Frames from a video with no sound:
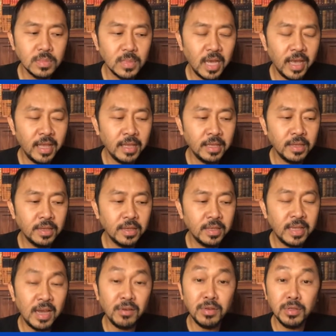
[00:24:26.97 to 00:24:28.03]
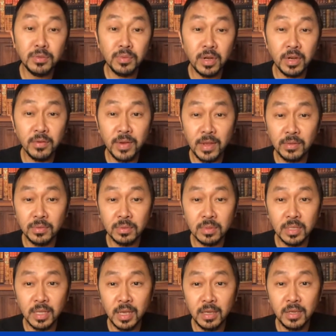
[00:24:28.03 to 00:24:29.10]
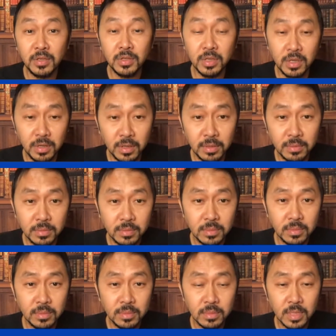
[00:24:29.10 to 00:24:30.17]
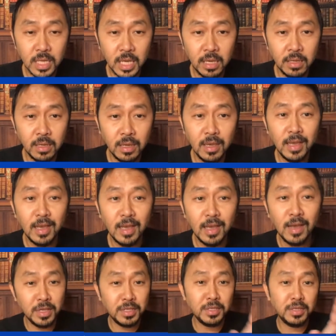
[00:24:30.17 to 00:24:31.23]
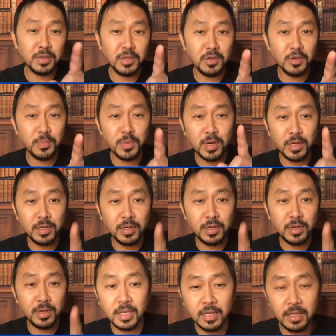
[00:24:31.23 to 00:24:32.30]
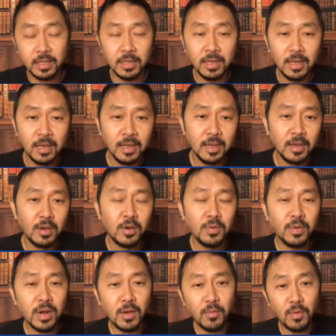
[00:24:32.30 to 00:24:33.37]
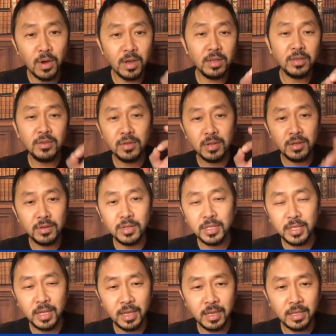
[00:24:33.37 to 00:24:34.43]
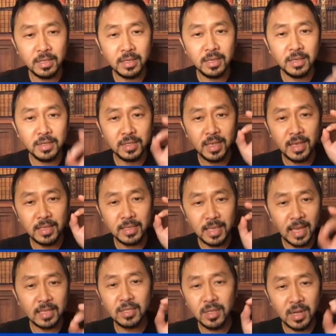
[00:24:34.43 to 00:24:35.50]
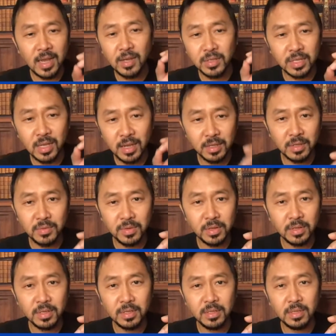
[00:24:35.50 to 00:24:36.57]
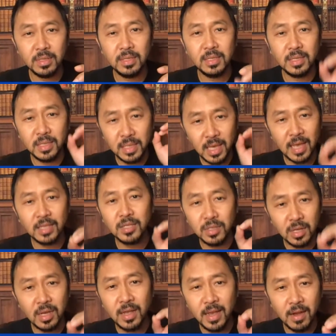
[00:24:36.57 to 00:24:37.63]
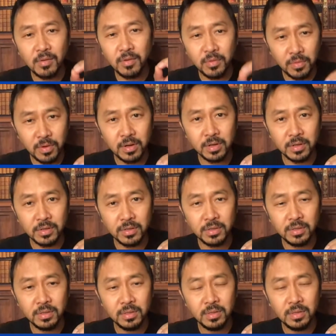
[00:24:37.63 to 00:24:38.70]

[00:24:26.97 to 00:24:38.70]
now he's running around saying he's cured. Okay? I'm going to get to the cured part here in a second. What I want you to understand is that that's not how science works. That's not how it works.